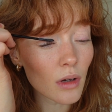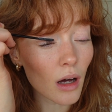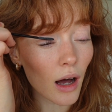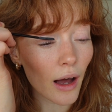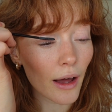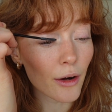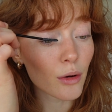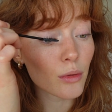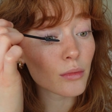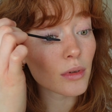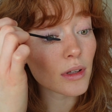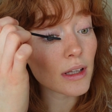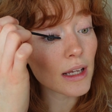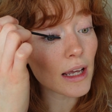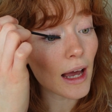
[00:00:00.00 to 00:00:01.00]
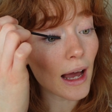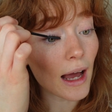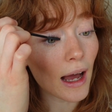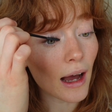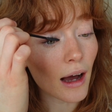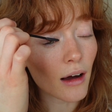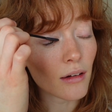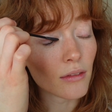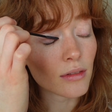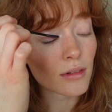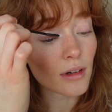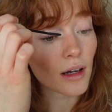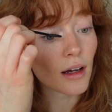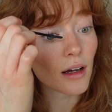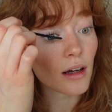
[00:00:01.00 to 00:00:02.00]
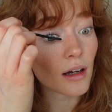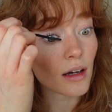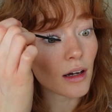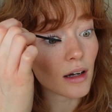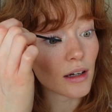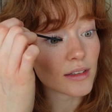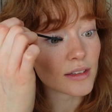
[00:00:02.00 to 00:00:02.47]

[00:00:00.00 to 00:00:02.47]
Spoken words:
I don't really have a